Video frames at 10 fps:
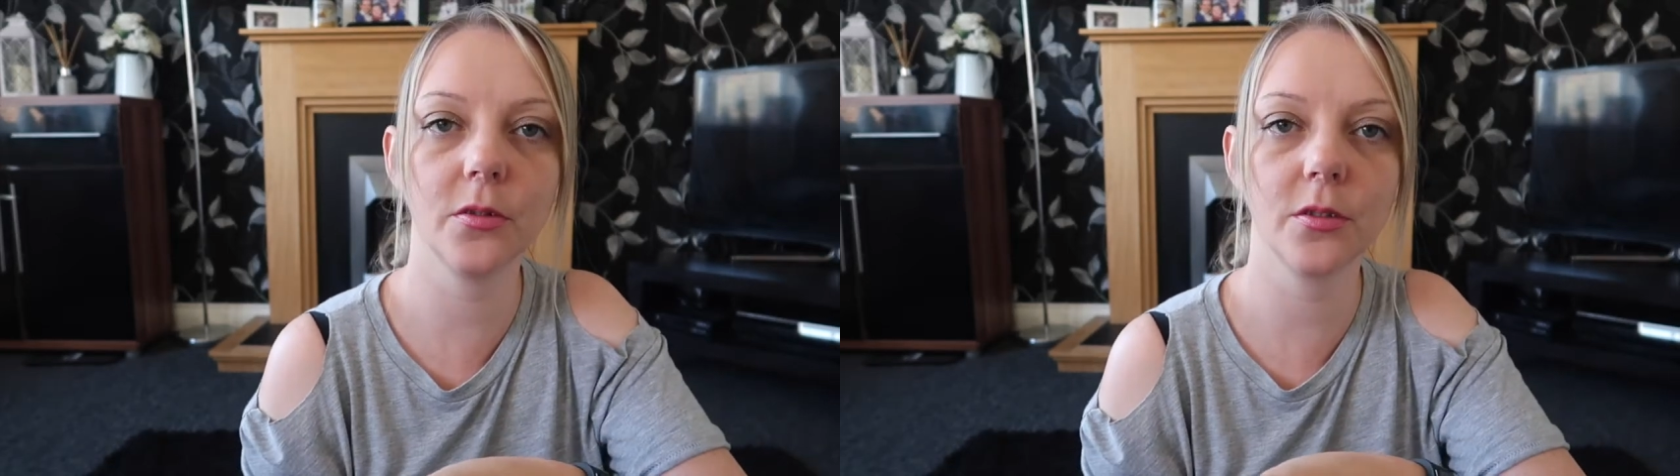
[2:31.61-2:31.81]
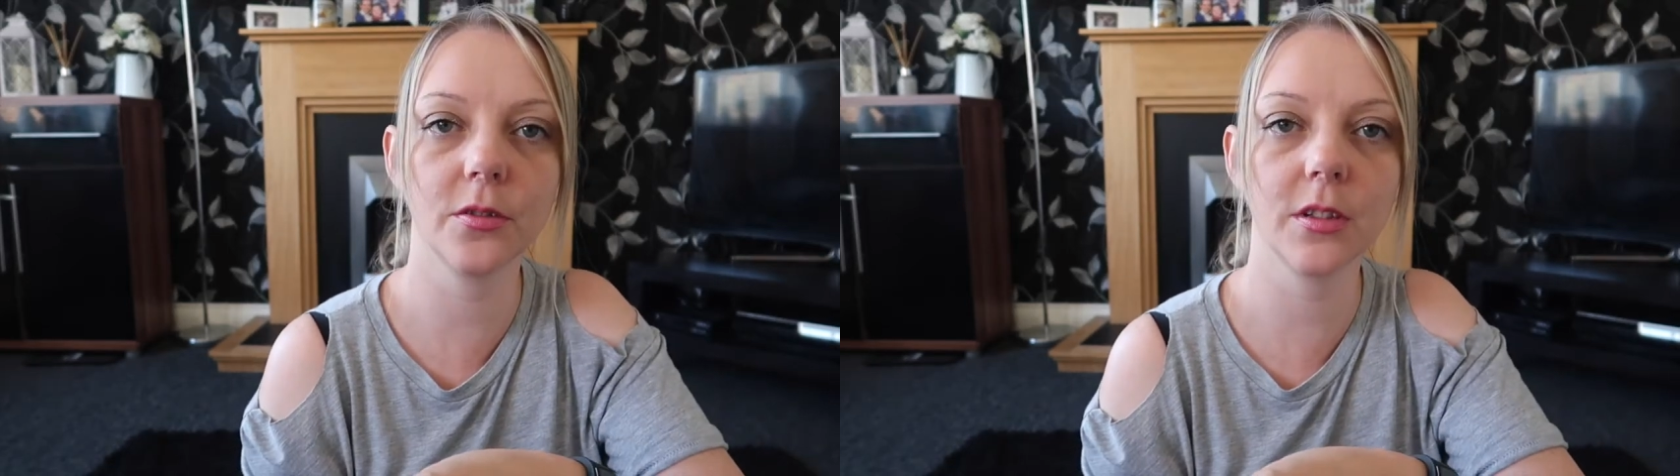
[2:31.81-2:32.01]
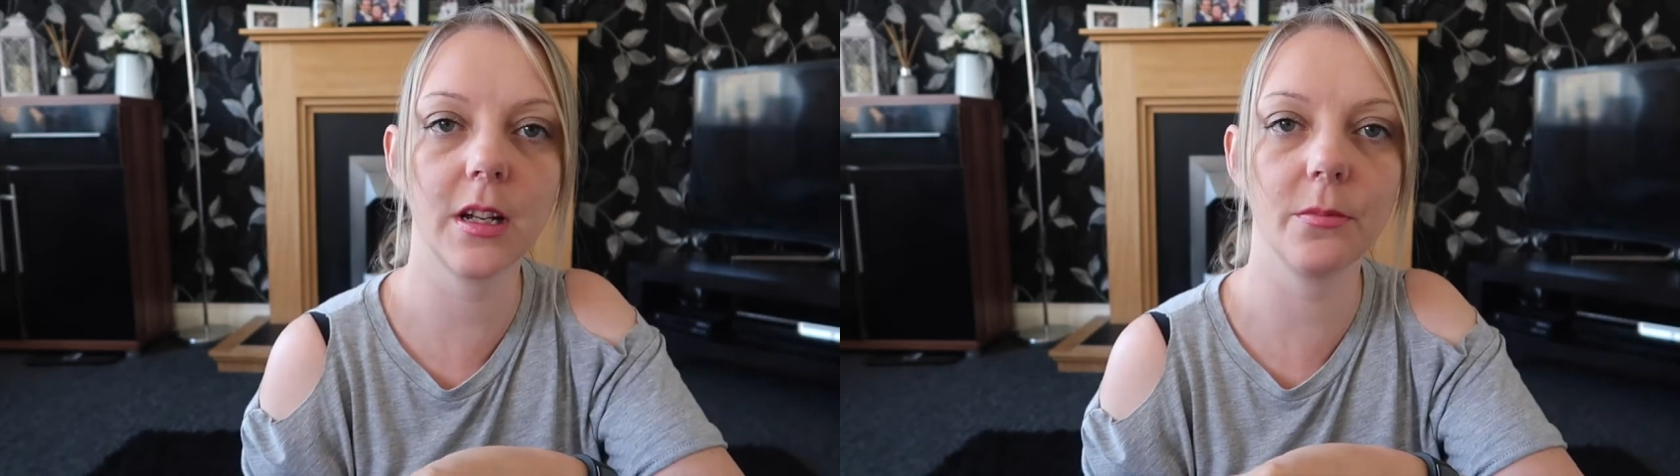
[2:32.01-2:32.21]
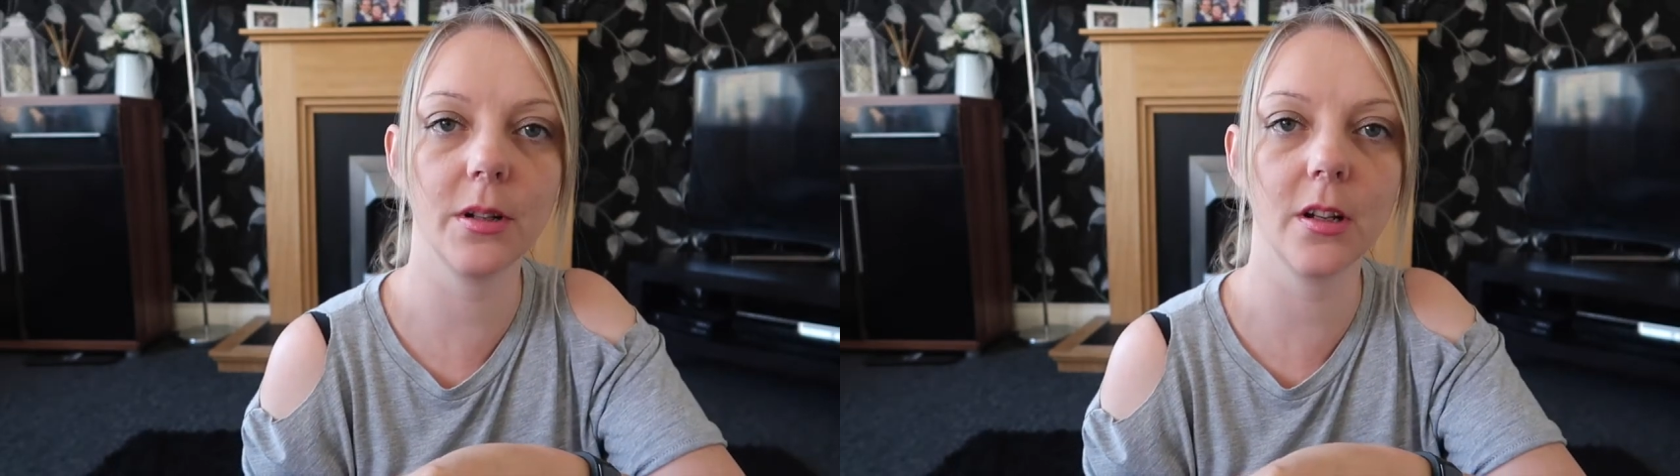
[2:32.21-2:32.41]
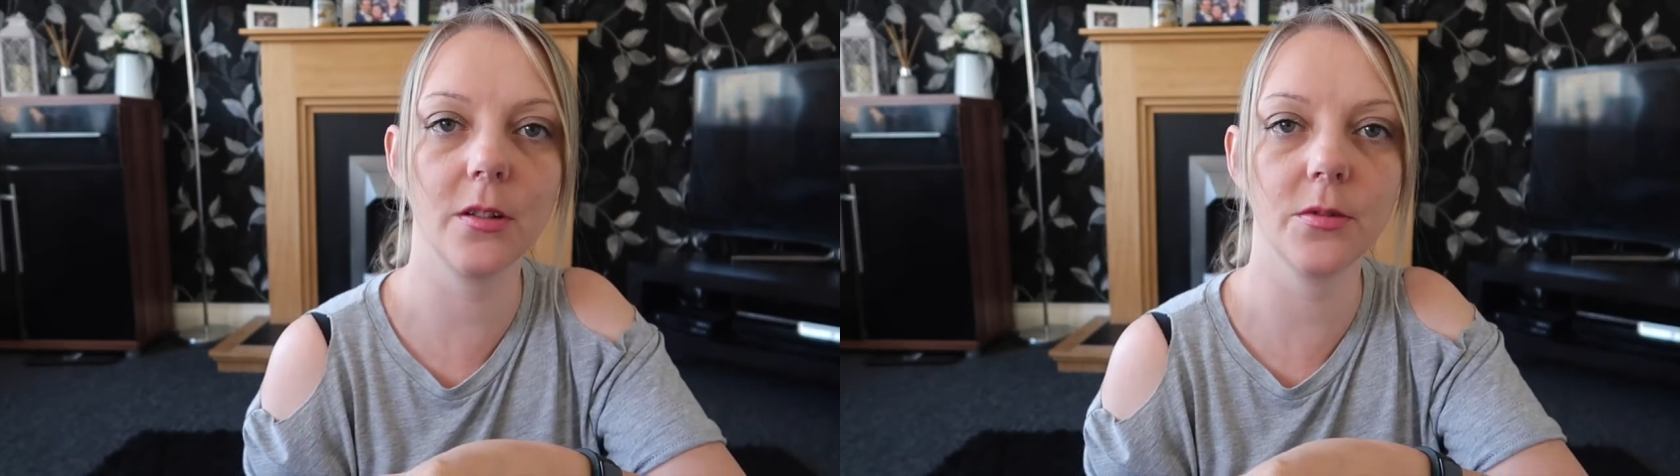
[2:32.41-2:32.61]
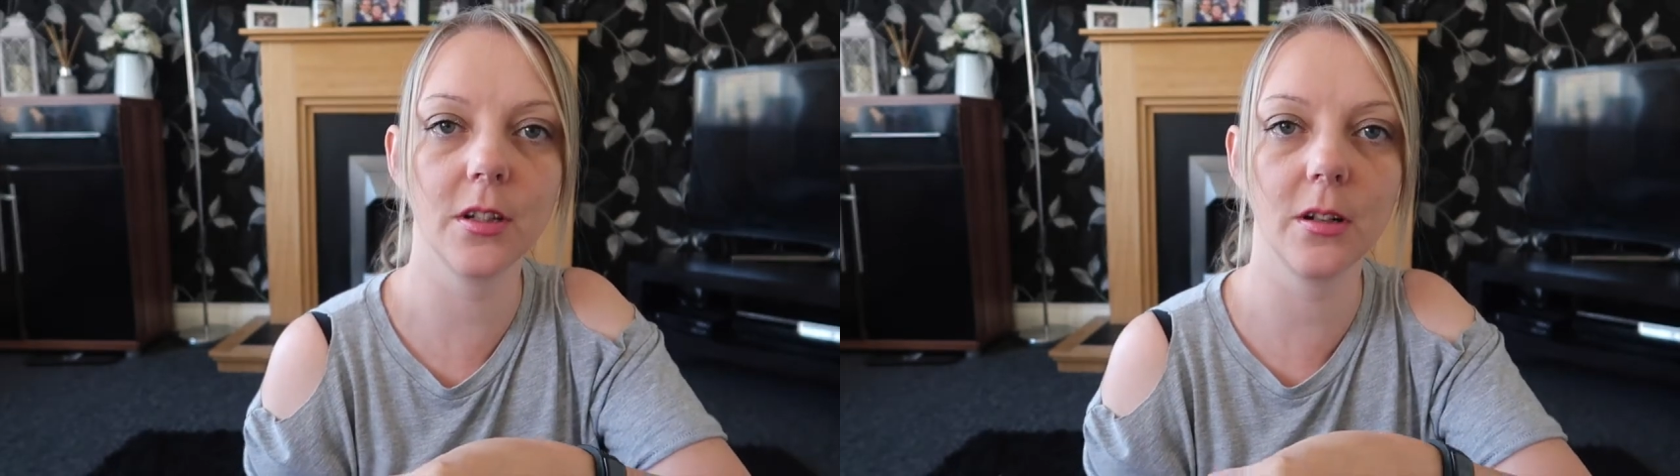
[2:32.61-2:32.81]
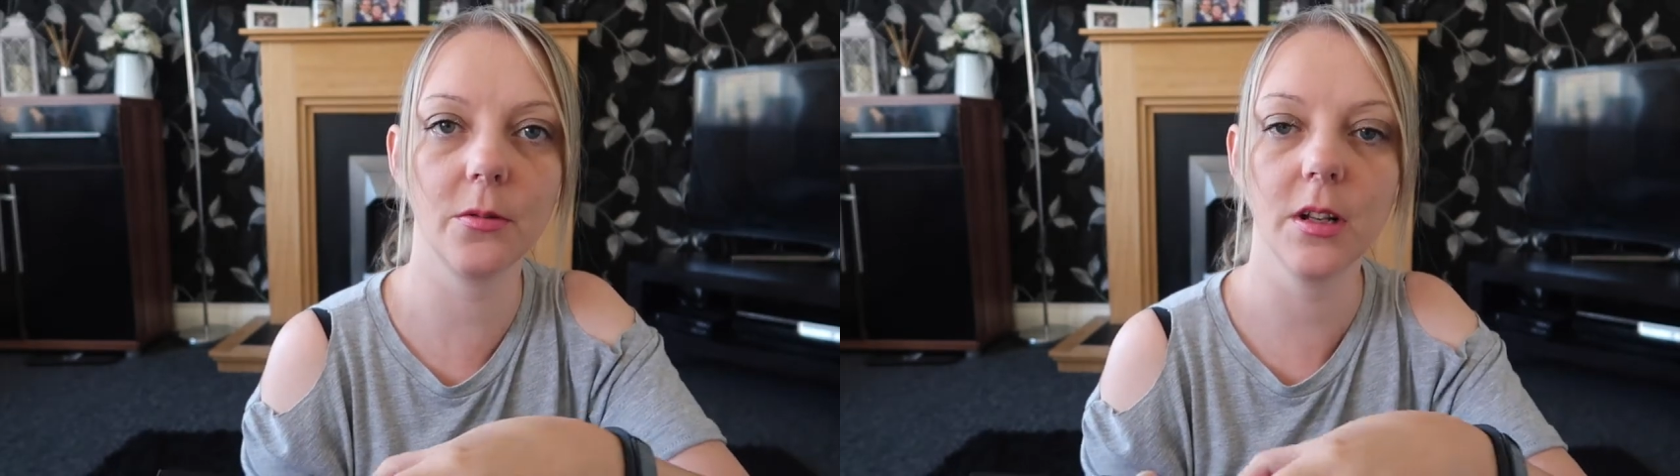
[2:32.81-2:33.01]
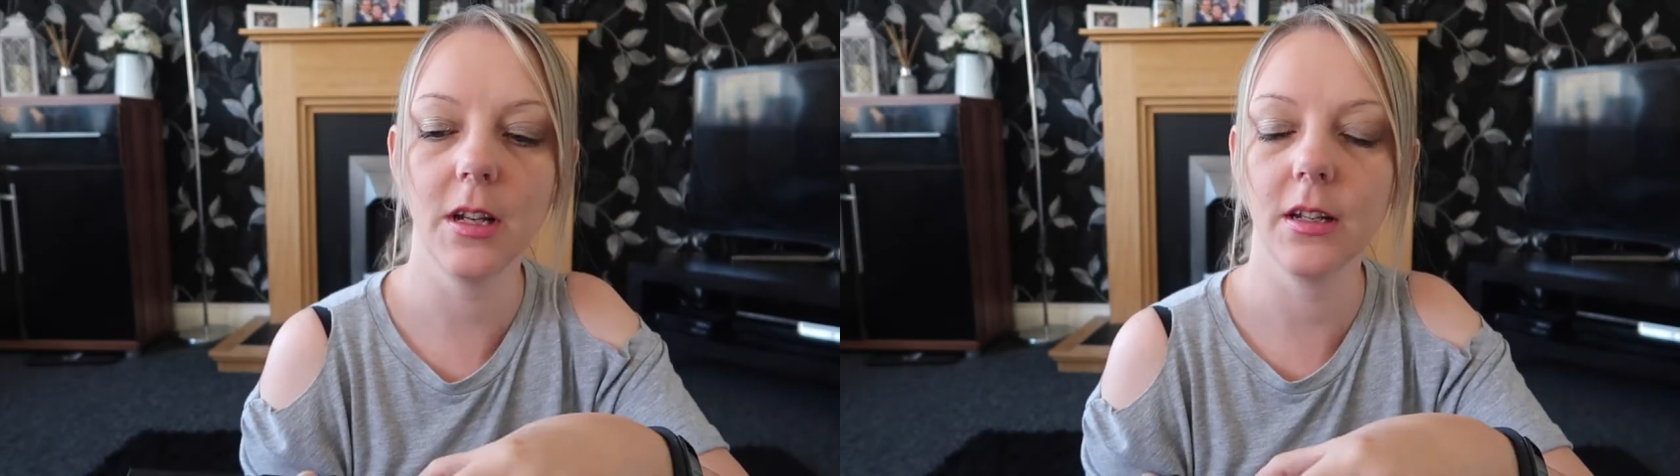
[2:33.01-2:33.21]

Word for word: products down below so